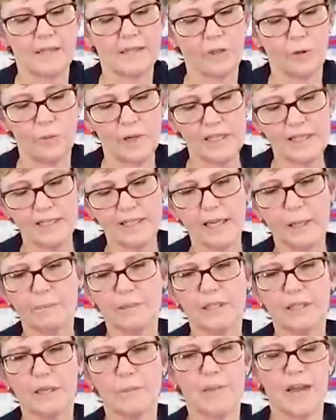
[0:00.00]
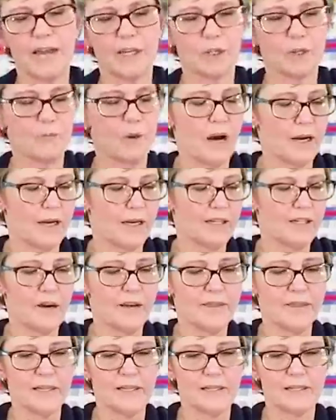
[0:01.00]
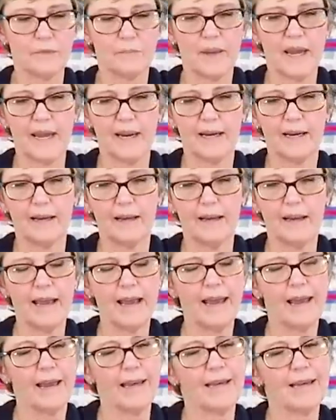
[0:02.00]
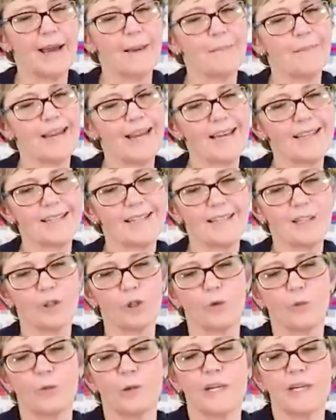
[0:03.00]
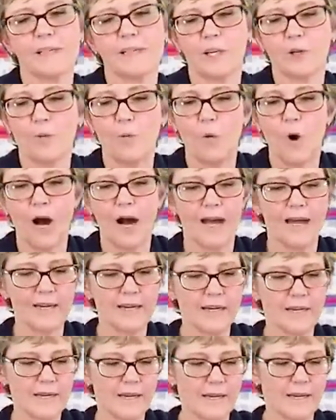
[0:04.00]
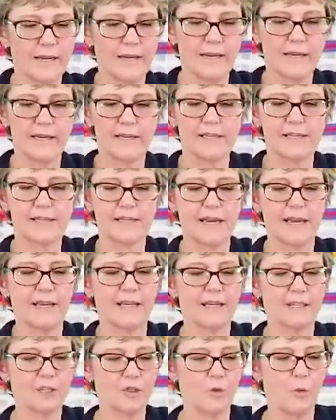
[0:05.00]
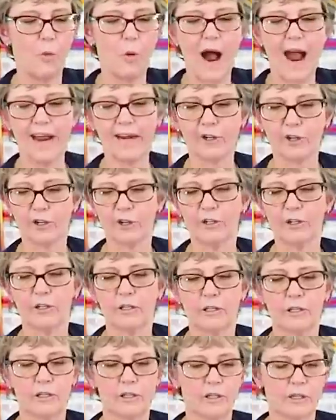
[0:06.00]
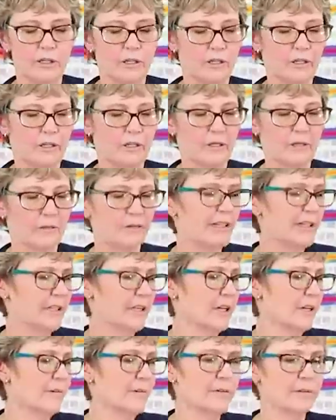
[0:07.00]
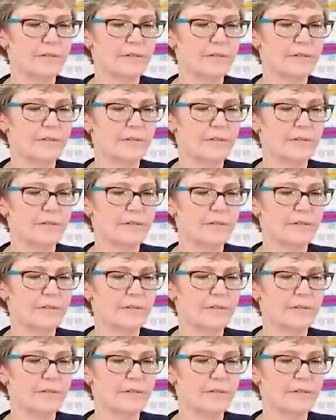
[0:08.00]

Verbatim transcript: So we skipped the mesh pocket on this bag. And I'm guessing the reason why is that it's wider. Well, no.